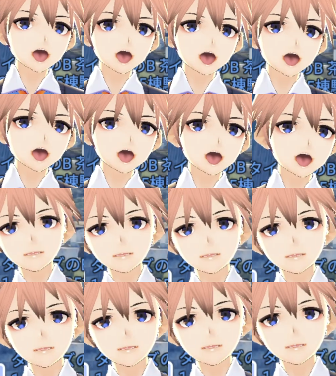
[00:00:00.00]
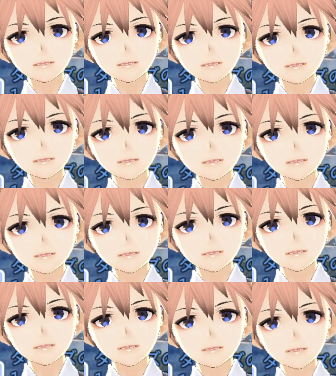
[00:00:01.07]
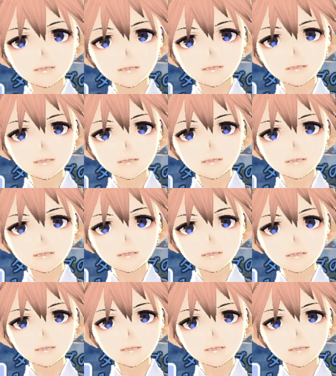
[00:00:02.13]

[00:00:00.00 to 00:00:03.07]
connects the four floors to